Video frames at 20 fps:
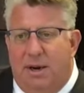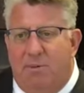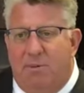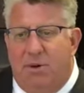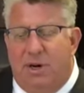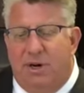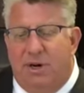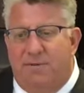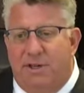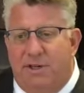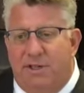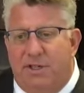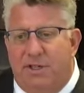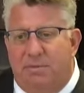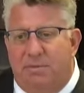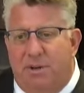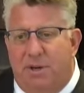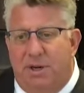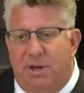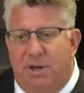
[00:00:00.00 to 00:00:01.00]
Book of
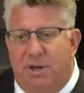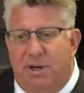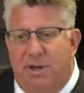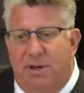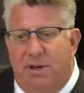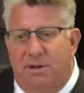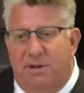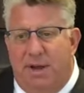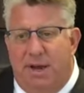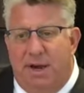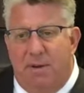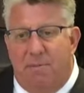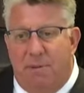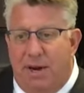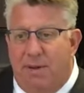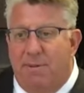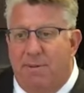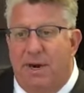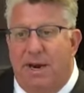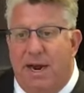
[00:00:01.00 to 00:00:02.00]
Discipline, that a
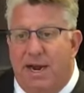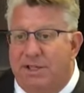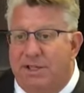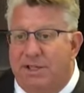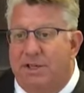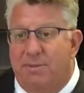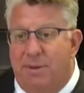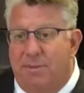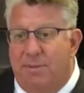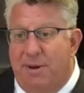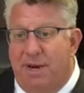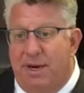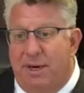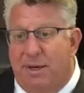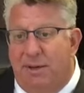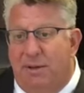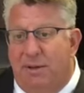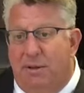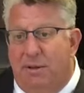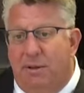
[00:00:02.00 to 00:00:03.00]
payment has to be
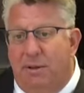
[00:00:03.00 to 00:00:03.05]
made.